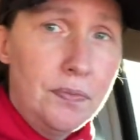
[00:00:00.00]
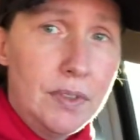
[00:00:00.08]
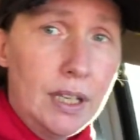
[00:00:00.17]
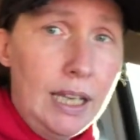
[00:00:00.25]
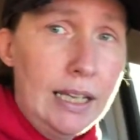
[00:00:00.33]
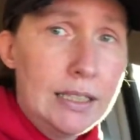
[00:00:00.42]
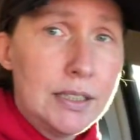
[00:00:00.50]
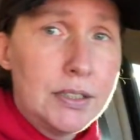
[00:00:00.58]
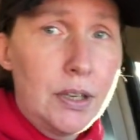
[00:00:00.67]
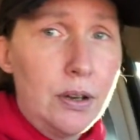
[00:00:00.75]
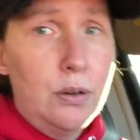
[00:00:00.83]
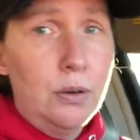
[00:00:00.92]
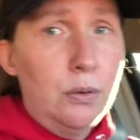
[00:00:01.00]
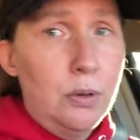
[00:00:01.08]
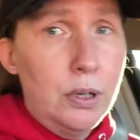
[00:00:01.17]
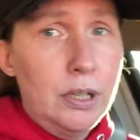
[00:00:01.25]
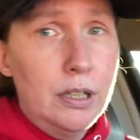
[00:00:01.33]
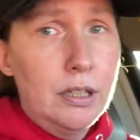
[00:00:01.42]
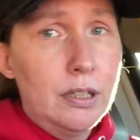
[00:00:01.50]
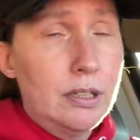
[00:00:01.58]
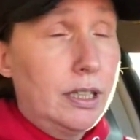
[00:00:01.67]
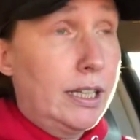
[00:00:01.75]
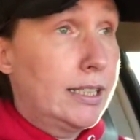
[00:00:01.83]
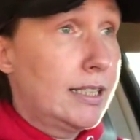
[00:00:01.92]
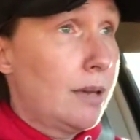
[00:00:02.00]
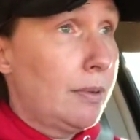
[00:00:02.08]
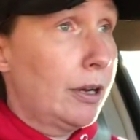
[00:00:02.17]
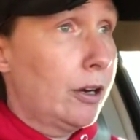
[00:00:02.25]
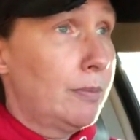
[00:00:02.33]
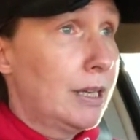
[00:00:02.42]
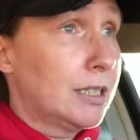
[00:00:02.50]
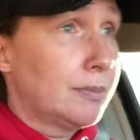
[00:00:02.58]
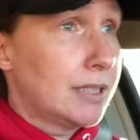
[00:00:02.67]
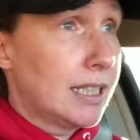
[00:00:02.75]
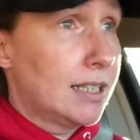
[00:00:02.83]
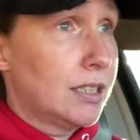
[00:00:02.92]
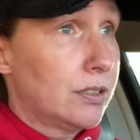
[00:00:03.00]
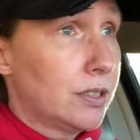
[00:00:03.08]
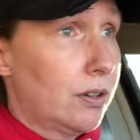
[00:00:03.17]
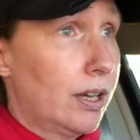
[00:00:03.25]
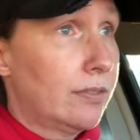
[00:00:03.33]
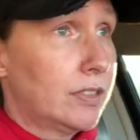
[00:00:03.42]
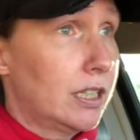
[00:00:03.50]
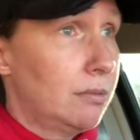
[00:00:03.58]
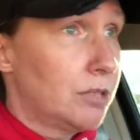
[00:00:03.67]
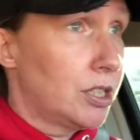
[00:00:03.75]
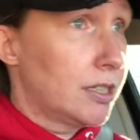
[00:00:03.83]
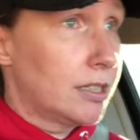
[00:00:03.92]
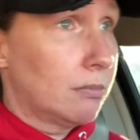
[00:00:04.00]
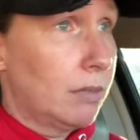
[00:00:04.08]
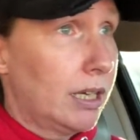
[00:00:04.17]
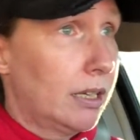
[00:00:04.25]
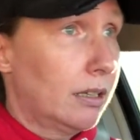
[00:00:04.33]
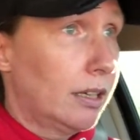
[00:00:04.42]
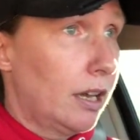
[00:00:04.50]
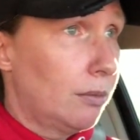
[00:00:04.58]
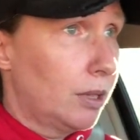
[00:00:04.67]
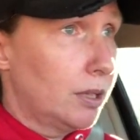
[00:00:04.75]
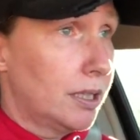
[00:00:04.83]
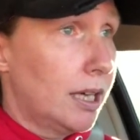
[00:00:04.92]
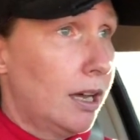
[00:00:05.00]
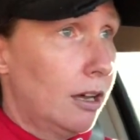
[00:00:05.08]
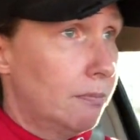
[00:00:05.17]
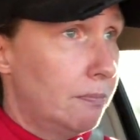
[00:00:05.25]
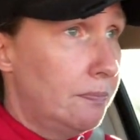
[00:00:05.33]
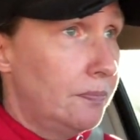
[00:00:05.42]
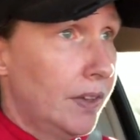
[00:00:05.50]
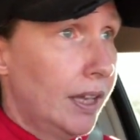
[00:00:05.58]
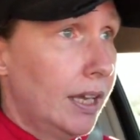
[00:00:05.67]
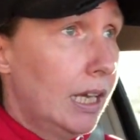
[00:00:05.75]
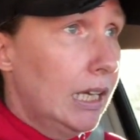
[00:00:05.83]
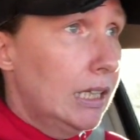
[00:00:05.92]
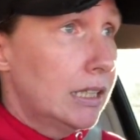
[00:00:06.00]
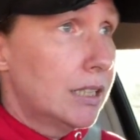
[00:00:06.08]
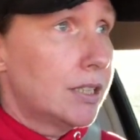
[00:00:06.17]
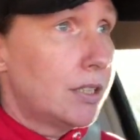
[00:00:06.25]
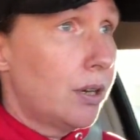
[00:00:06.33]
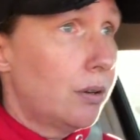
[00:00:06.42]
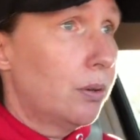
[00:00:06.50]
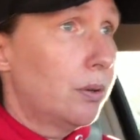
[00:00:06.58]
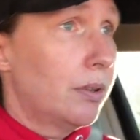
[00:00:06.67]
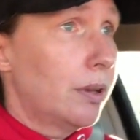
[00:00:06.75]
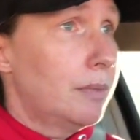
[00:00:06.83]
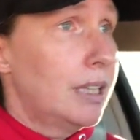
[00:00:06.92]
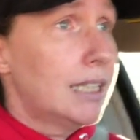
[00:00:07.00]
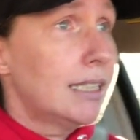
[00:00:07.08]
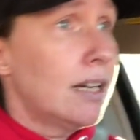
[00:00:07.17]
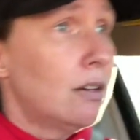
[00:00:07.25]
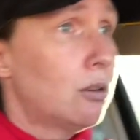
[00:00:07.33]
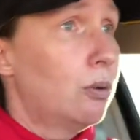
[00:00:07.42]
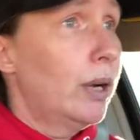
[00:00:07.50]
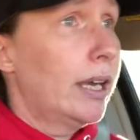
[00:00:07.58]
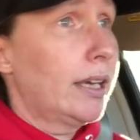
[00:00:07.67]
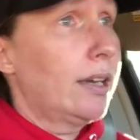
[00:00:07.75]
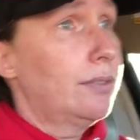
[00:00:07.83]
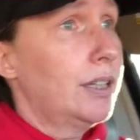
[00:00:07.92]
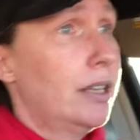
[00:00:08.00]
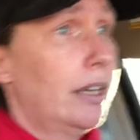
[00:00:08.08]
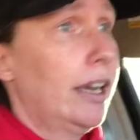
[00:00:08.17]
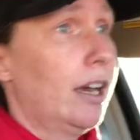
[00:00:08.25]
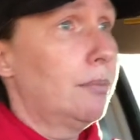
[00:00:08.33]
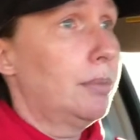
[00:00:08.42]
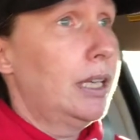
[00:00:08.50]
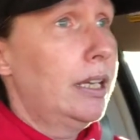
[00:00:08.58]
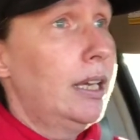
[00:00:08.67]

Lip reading: And so, like I say, my car mount's possessed, so I have to keep adjusting my camera. So, I mean, that's how quick everything happened.